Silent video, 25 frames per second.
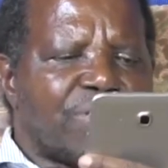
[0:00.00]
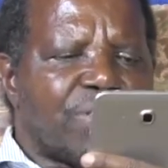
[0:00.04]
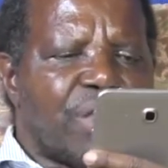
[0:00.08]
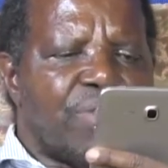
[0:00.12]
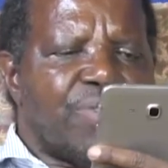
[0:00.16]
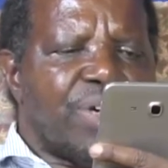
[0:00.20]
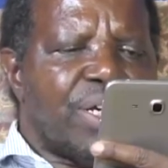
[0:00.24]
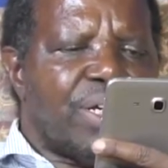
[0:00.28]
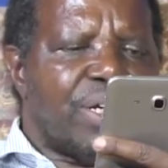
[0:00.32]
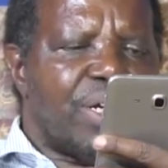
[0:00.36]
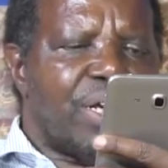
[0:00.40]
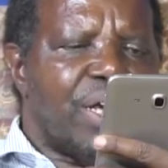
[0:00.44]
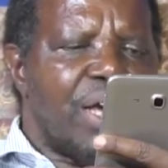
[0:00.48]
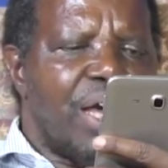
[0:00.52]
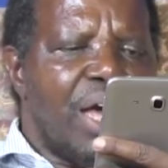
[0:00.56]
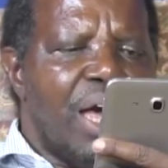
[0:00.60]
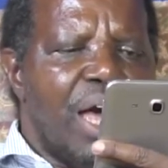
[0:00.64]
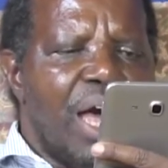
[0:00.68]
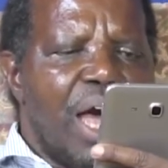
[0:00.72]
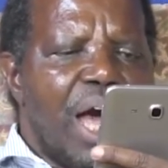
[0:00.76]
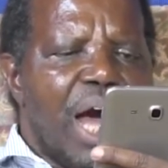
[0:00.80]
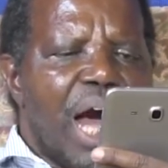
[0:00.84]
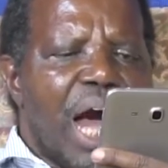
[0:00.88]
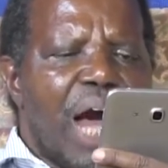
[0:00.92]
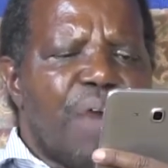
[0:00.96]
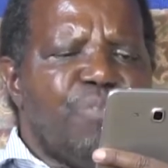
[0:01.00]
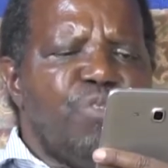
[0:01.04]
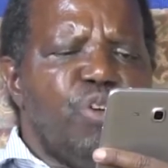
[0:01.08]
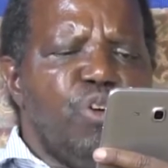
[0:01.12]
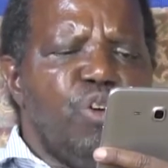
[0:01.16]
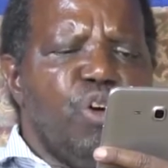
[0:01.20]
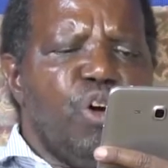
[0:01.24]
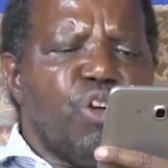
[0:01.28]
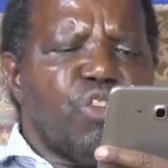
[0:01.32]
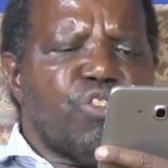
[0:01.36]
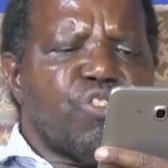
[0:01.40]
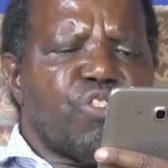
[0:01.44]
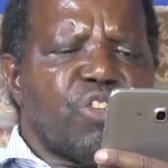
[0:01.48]
7, "Have you
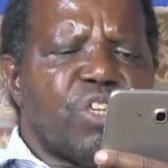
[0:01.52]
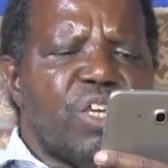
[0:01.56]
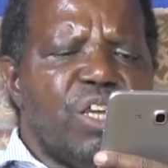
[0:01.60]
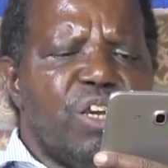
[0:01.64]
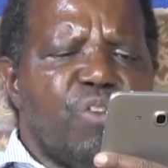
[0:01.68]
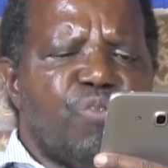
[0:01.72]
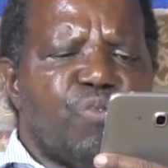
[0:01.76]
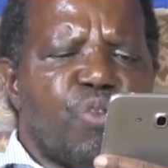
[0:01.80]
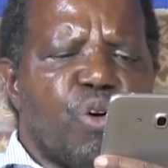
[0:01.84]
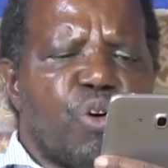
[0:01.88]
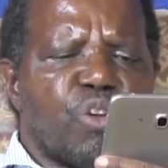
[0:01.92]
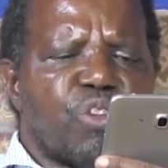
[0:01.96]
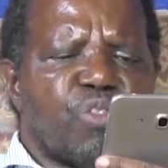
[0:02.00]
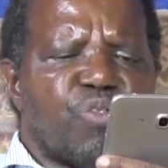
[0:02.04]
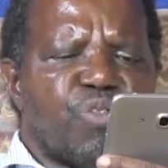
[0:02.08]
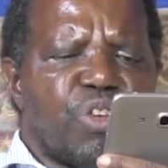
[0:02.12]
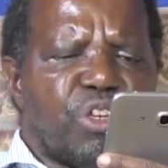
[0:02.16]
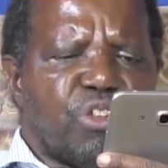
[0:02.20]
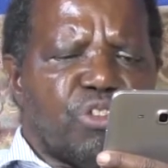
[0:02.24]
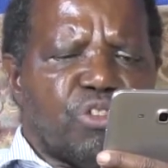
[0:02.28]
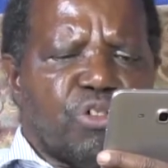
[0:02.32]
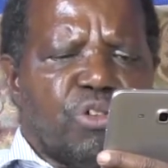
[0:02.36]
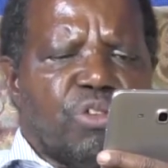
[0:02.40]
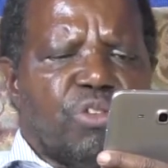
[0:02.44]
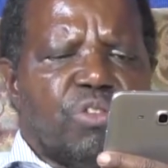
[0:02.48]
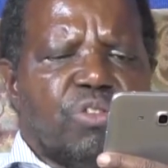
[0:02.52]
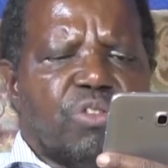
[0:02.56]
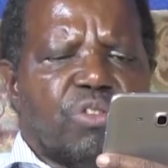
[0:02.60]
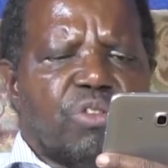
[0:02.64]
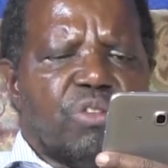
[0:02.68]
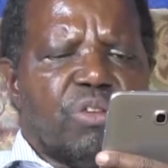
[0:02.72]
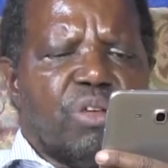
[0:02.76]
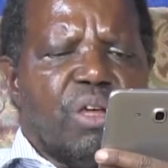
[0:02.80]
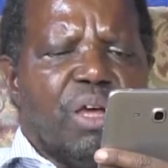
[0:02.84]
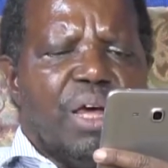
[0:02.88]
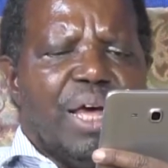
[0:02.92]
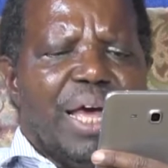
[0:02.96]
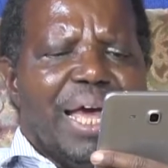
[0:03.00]
not seen false visions
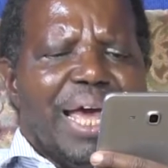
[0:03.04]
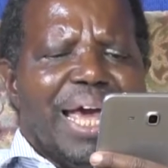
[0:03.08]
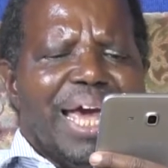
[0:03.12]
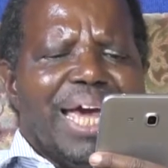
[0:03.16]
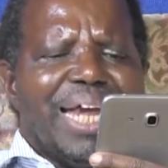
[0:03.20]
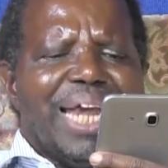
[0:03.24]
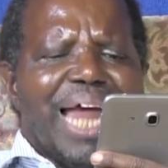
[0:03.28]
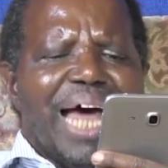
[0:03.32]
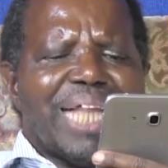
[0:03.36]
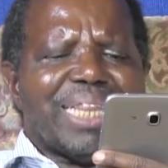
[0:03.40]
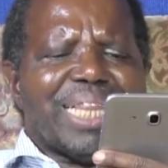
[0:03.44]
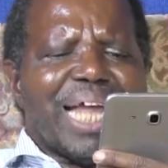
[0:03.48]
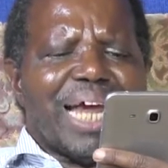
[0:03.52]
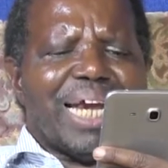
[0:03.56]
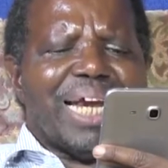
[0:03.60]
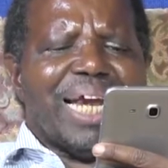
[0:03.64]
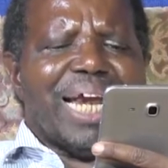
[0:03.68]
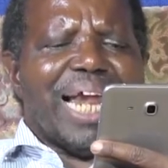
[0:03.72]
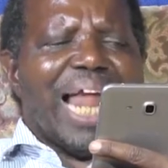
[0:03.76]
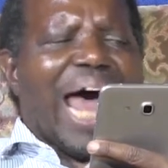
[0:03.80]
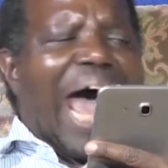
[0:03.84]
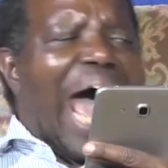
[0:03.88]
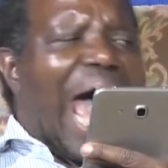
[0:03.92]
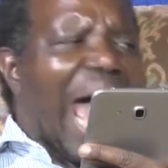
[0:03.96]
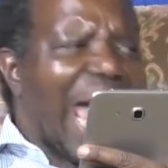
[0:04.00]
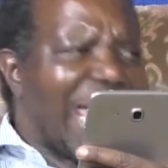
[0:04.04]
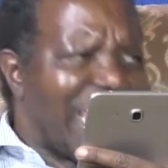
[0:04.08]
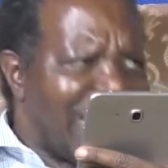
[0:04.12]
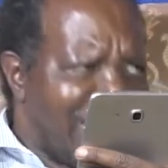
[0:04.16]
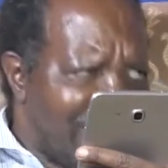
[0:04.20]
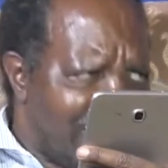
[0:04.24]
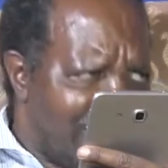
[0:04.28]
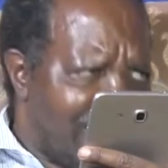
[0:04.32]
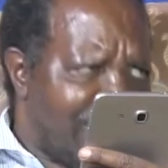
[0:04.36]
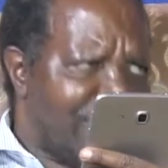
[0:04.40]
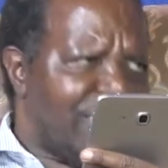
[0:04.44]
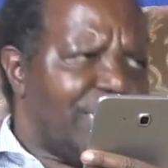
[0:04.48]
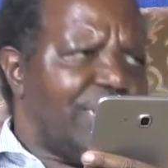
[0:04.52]
and uttered
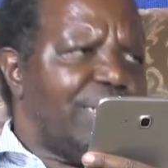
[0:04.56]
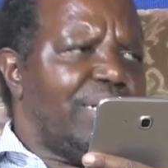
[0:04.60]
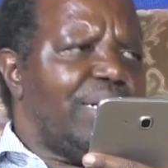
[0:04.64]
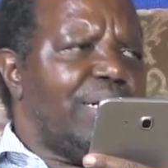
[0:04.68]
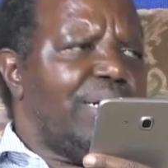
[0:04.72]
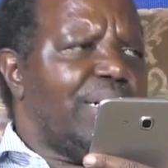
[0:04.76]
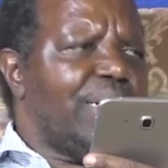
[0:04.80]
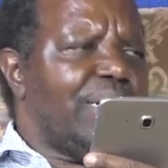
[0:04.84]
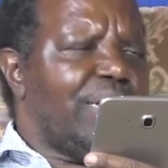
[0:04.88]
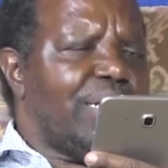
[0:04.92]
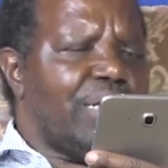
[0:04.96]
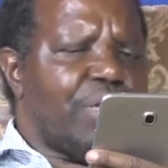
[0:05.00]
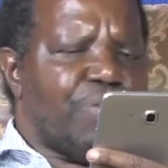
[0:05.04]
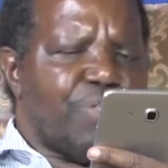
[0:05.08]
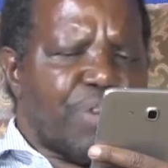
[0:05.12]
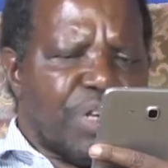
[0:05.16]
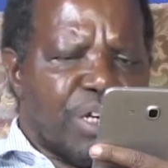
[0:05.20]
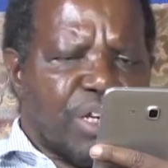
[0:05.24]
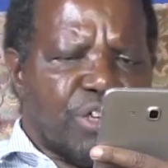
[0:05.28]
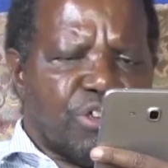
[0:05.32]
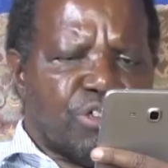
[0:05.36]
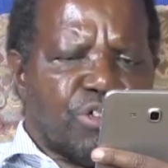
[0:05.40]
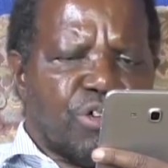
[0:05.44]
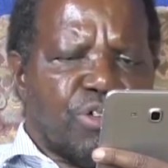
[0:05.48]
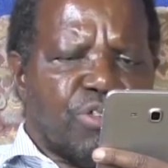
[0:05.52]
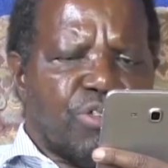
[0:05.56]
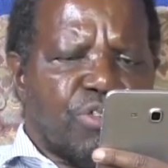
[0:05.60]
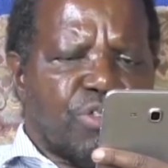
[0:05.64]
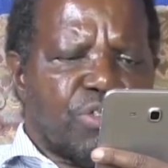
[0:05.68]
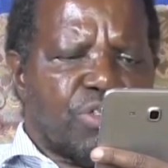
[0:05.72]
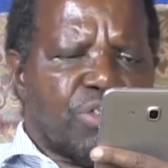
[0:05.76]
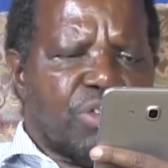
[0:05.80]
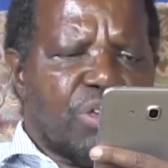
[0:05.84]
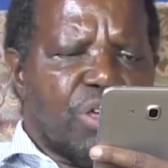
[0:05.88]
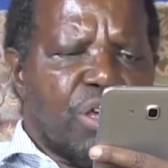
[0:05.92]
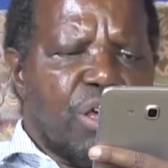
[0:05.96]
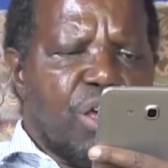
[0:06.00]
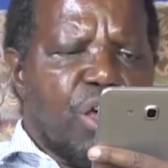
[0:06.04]
lying
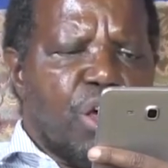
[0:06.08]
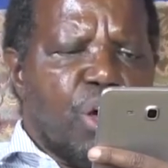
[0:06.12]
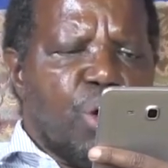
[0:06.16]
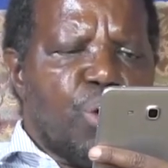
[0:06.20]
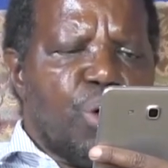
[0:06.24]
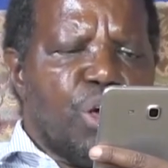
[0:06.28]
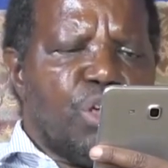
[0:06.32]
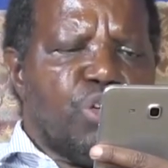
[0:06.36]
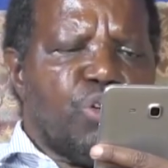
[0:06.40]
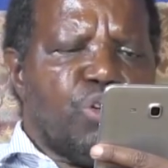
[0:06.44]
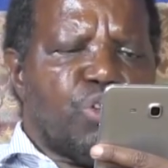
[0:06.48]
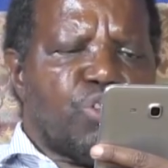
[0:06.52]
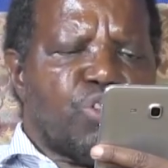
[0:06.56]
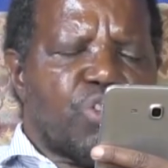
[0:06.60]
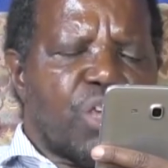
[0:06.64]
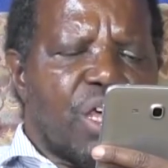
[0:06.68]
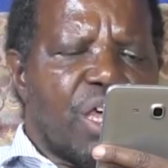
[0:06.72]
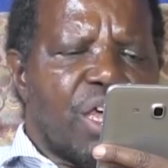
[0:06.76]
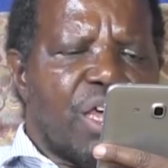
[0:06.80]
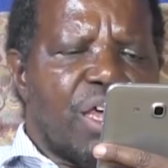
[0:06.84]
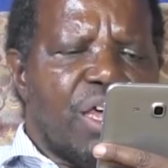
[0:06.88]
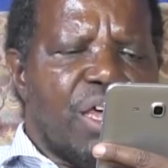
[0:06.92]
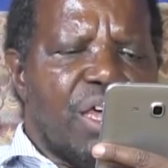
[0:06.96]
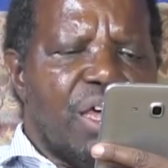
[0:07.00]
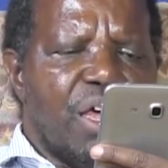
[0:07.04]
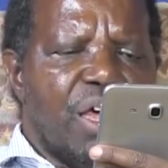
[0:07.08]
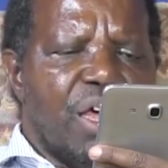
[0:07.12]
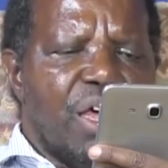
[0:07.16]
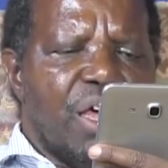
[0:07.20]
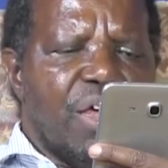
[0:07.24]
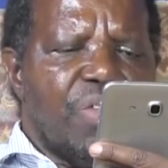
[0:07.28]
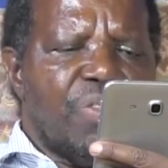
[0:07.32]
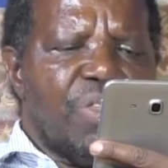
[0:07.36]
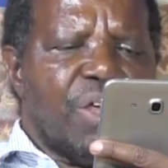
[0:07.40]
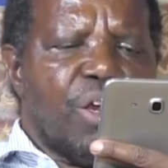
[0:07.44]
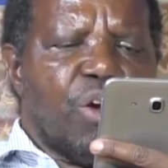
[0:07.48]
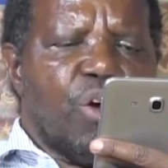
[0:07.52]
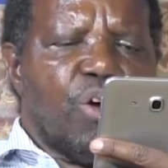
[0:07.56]
divinations when you say,
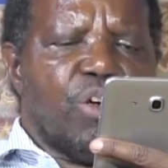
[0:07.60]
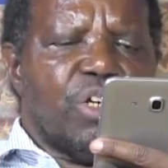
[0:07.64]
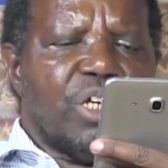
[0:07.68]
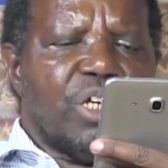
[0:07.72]
the Lord